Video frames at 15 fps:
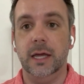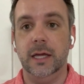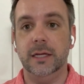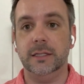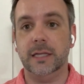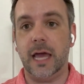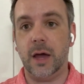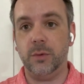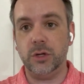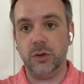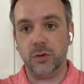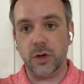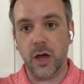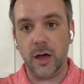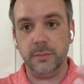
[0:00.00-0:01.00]
is that when
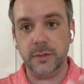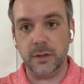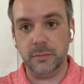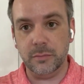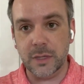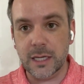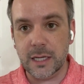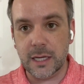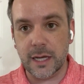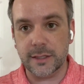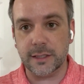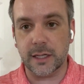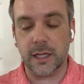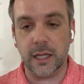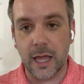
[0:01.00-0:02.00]
you come to me
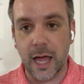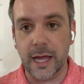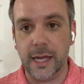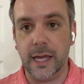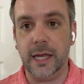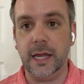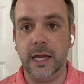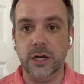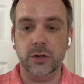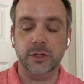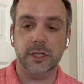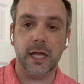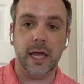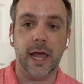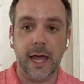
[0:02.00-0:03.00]
as a client and you
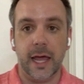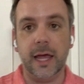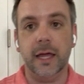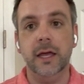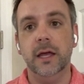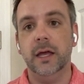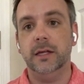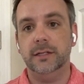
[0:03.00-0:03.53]
say, hey,